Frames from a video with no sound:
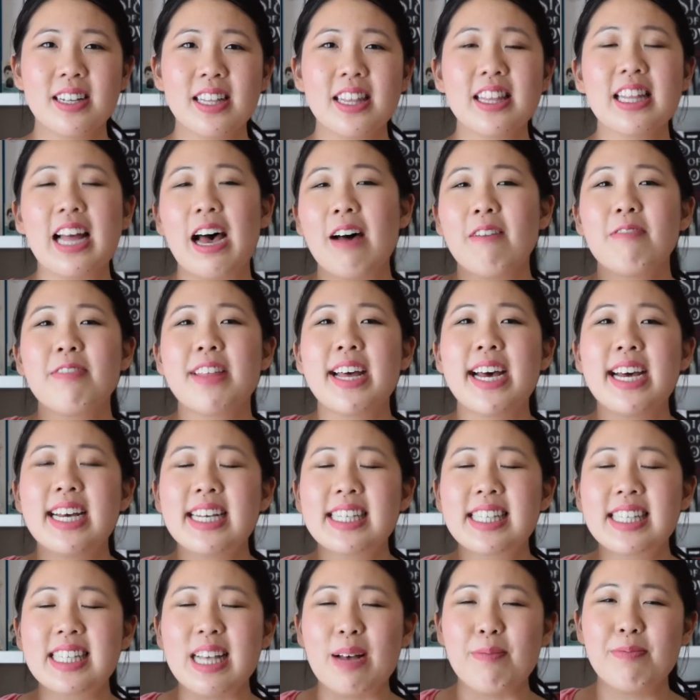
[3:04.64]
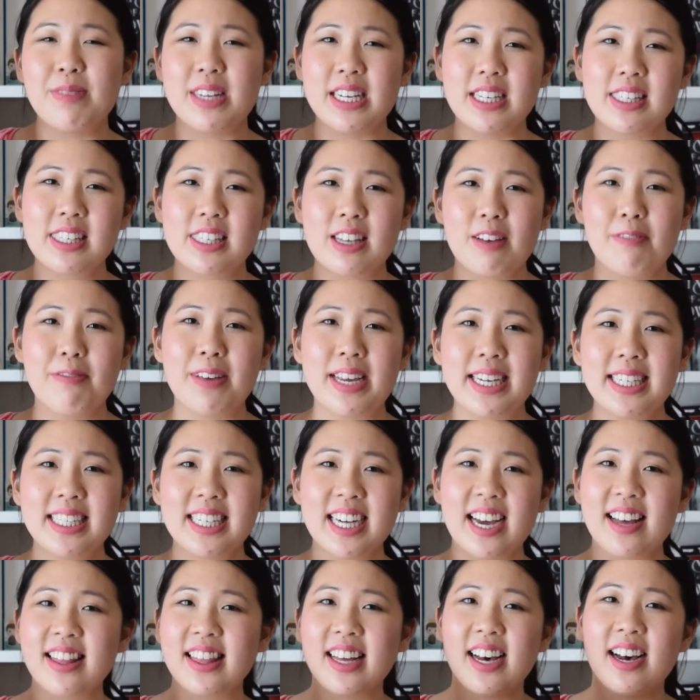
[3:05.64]
love their acceptance of each
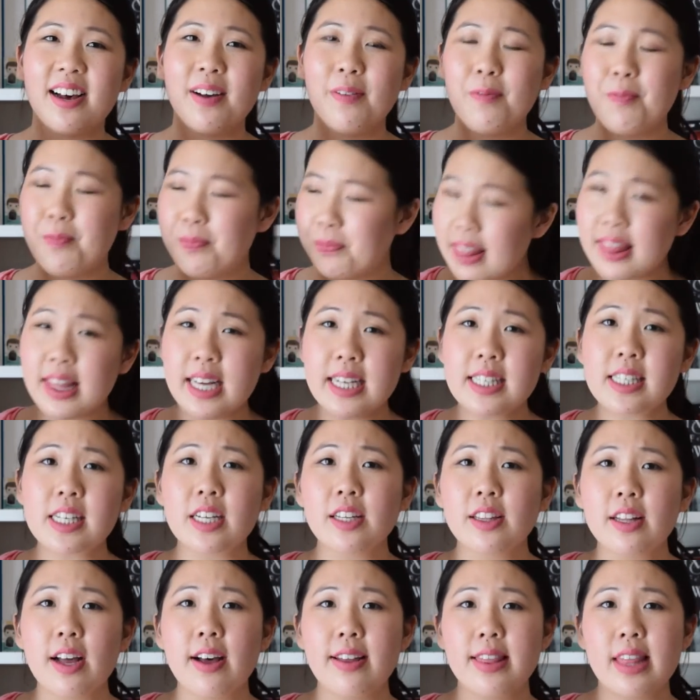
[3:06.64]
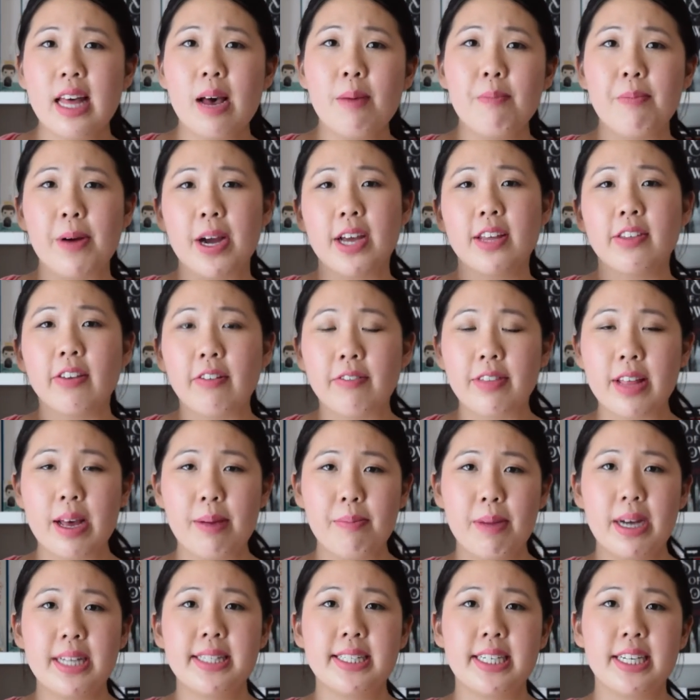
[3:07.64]
other. And there's a lot that both of them
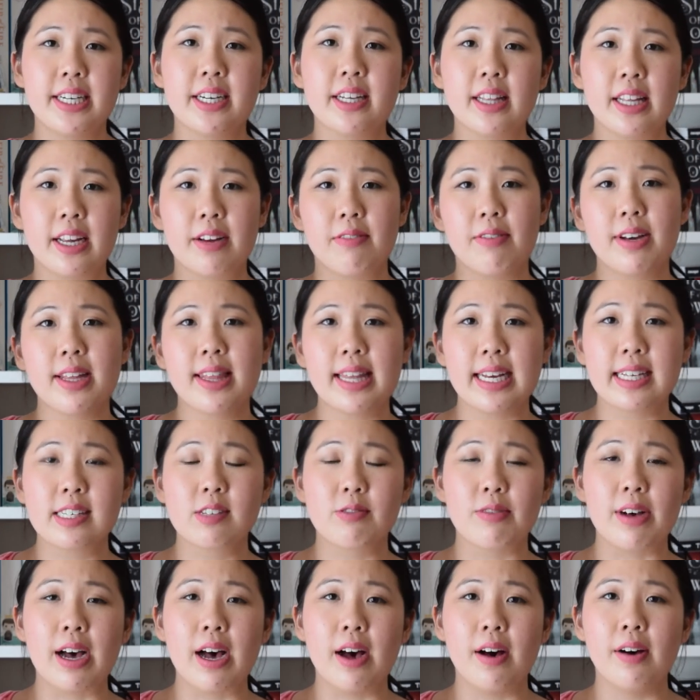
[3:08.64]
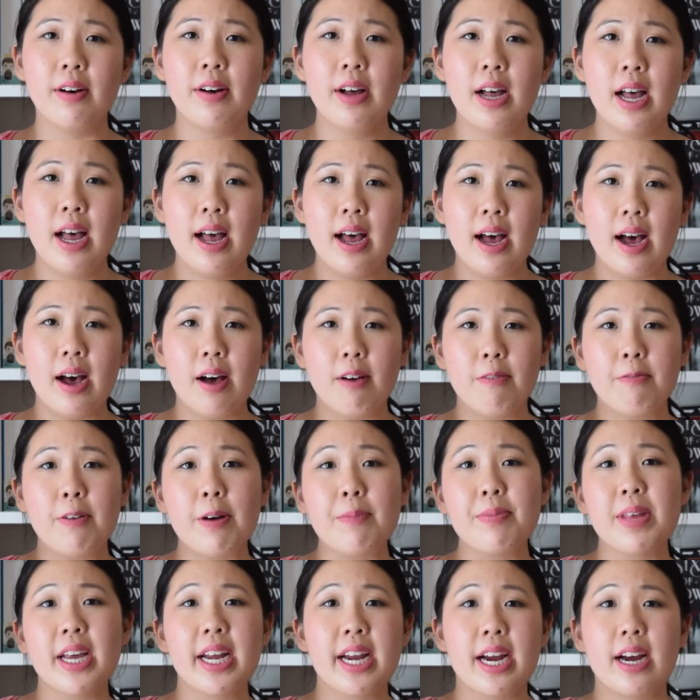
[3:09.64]
are dealing with as well, from
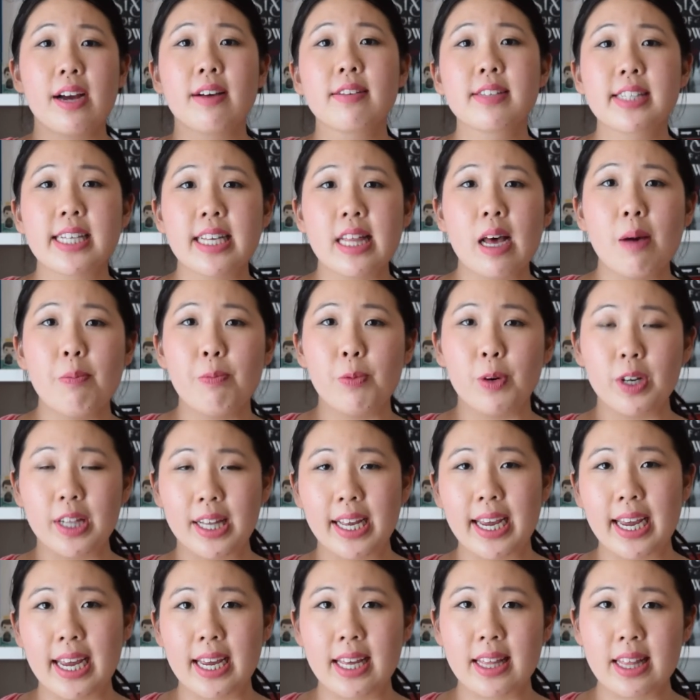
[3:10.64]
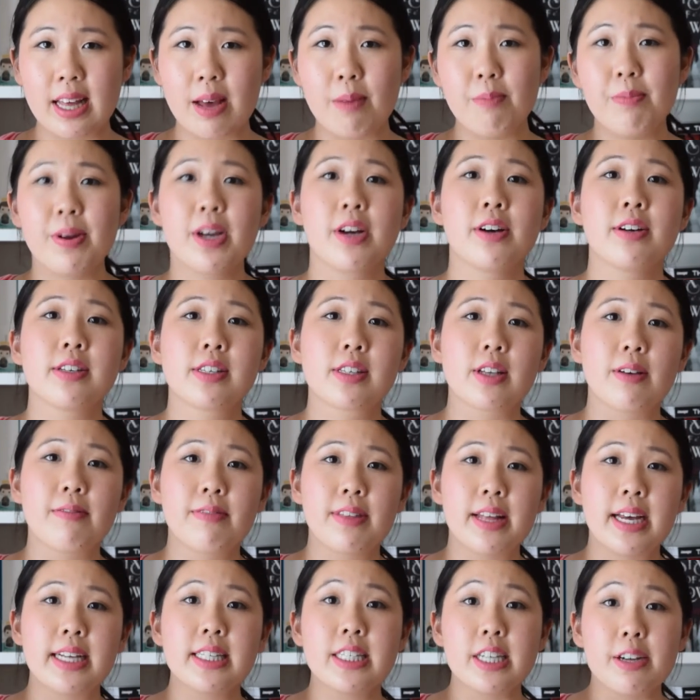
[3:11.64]
the girls that are bullying them because of
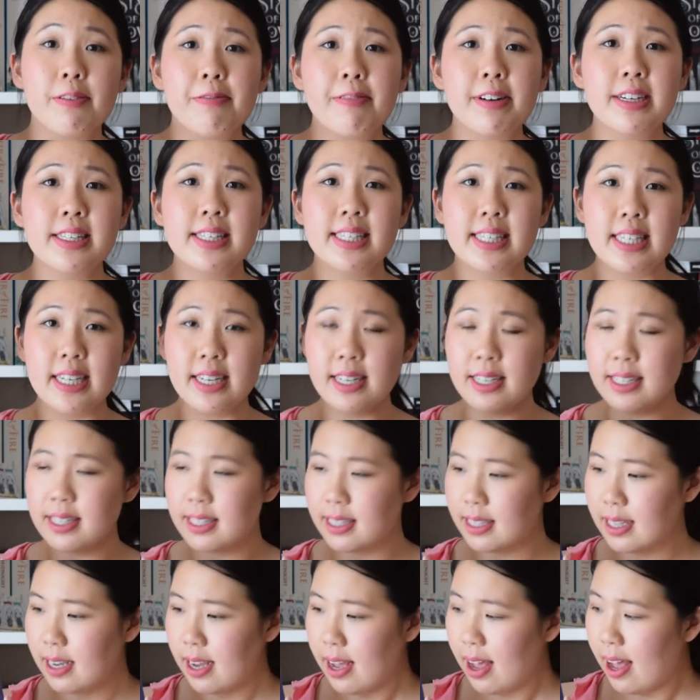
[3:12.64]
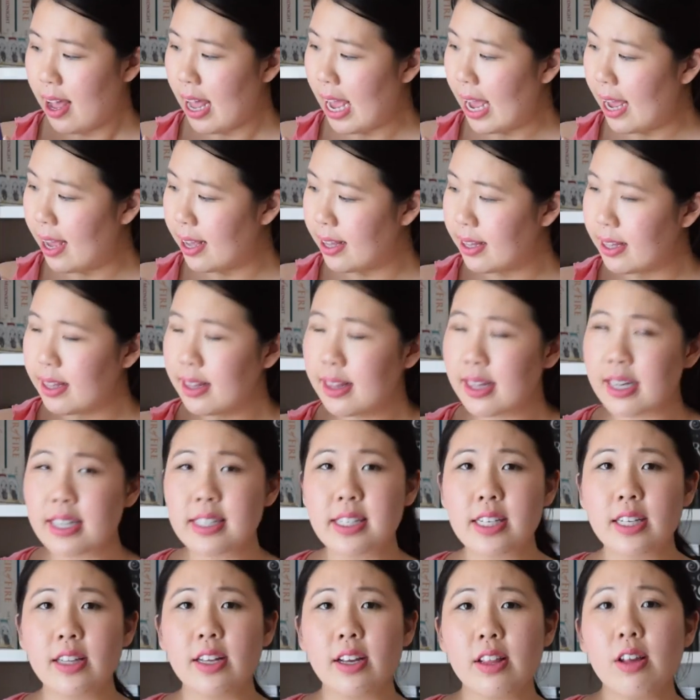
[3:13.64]
their differences, and there's
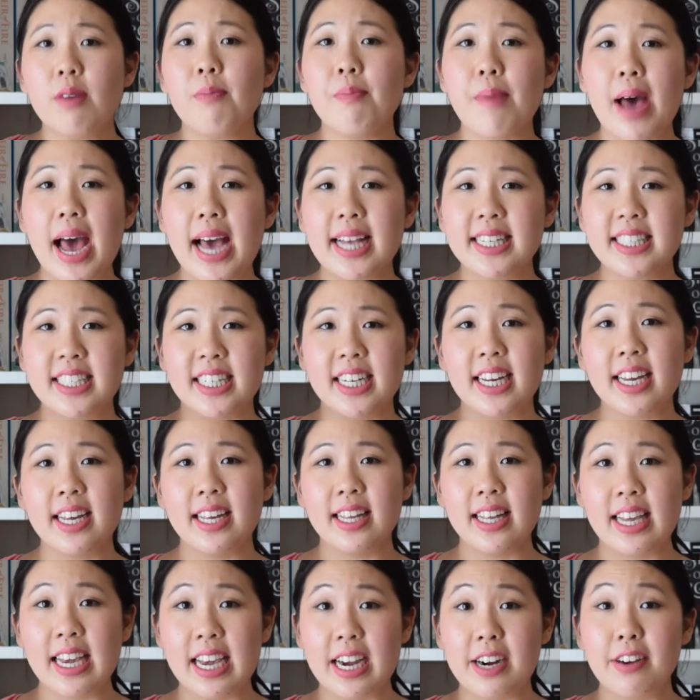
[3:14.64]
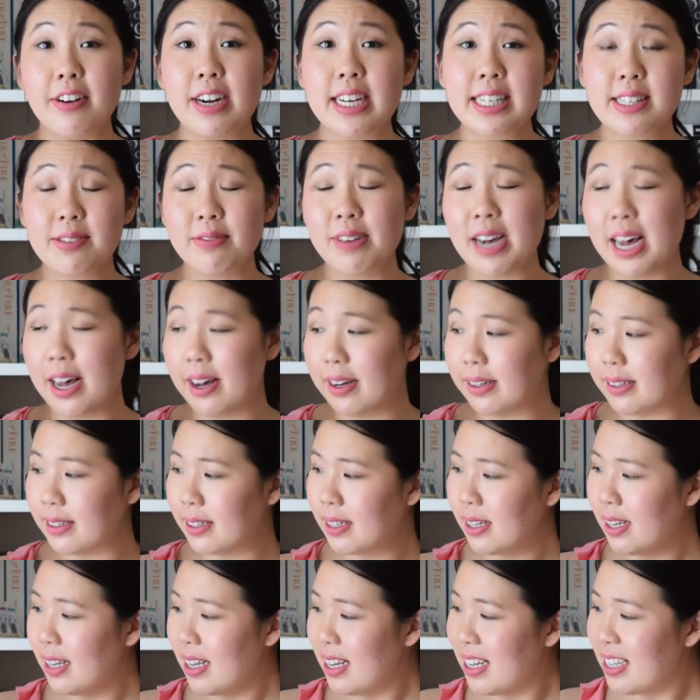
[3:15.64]
a lot of magic in here as well.
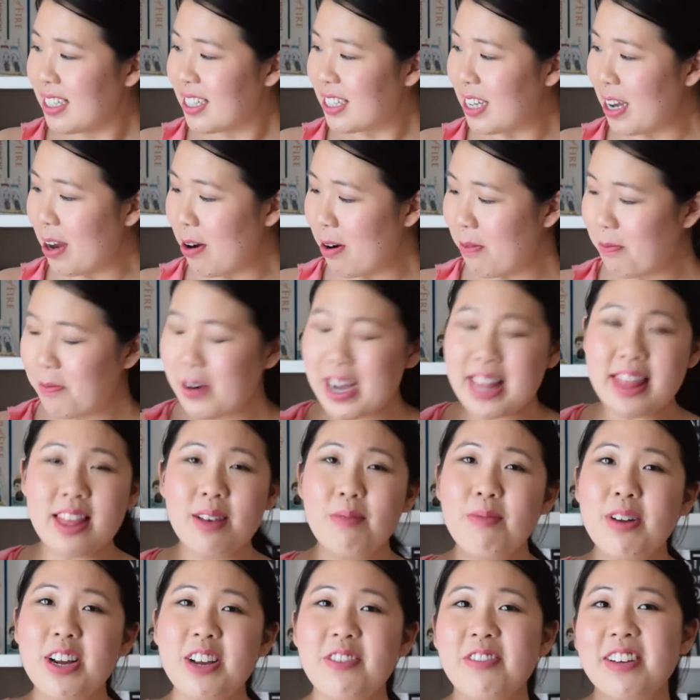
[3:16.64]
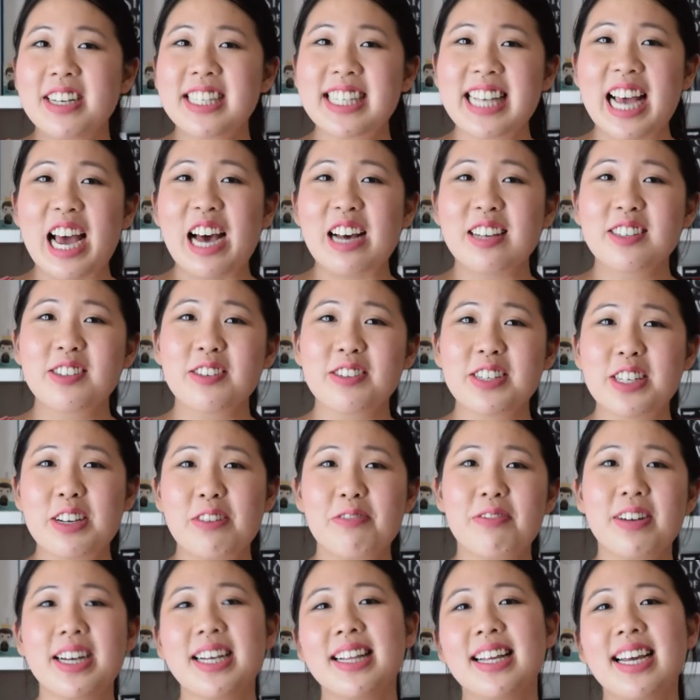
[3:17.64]
So When the Moon Was Ours was a
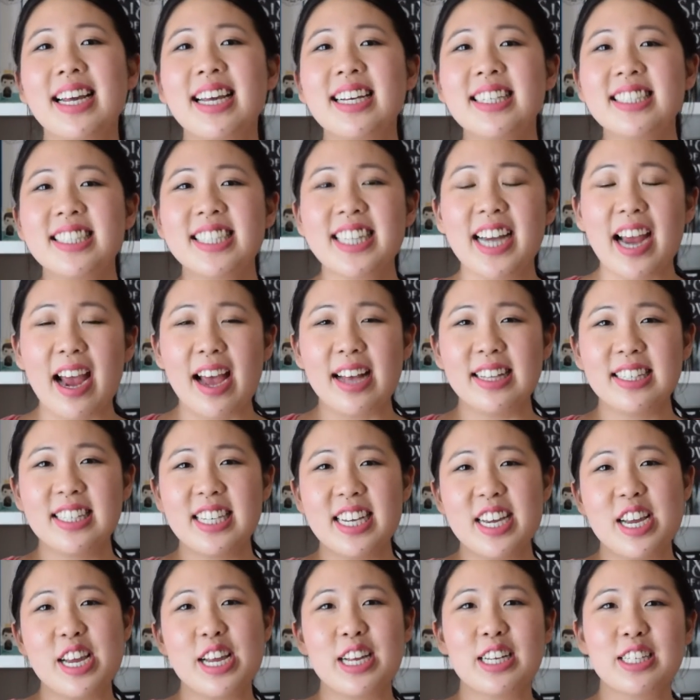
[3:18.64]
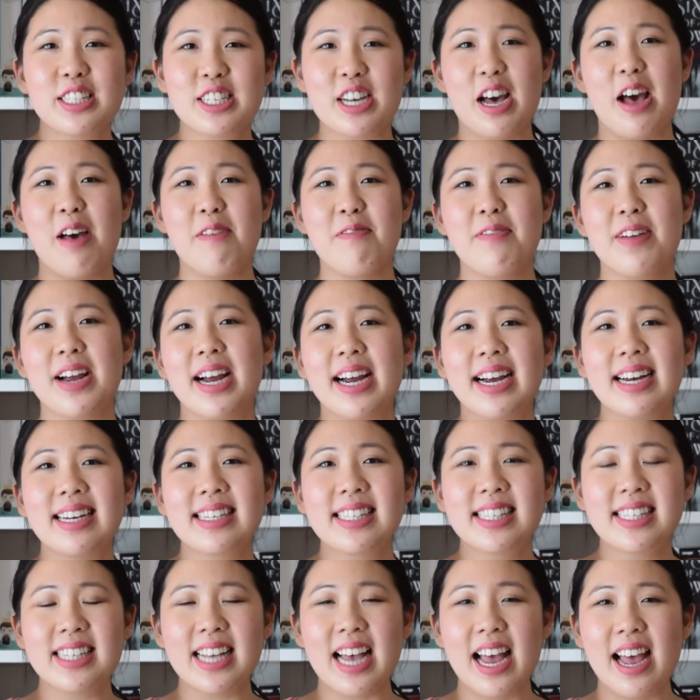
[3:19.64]
really enchanting,
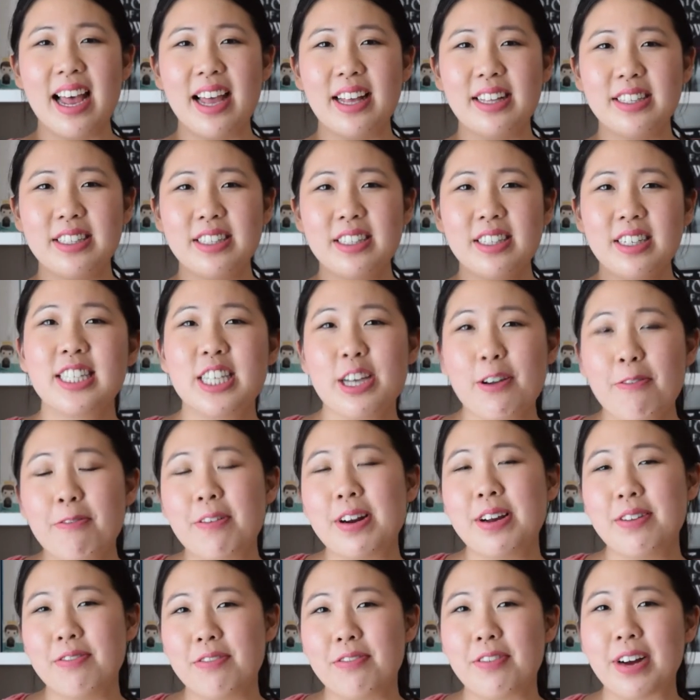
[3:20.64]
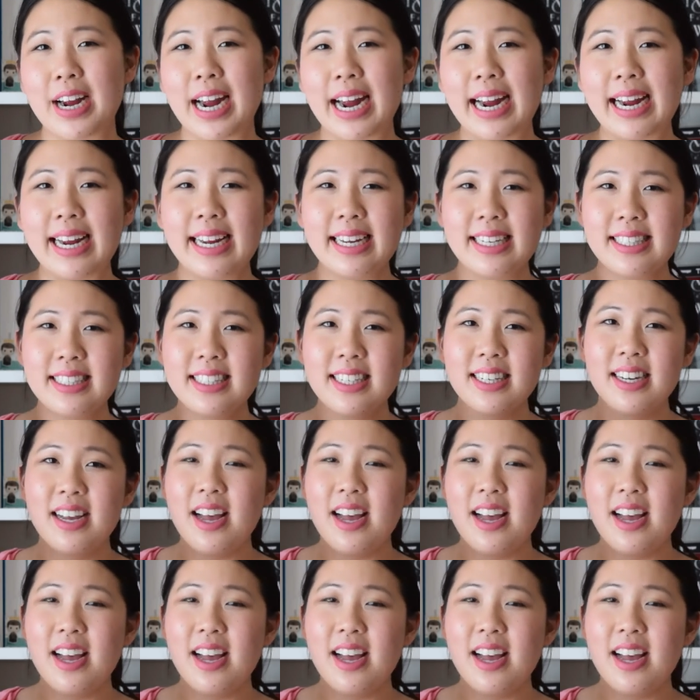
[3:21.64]
diverse, and different read.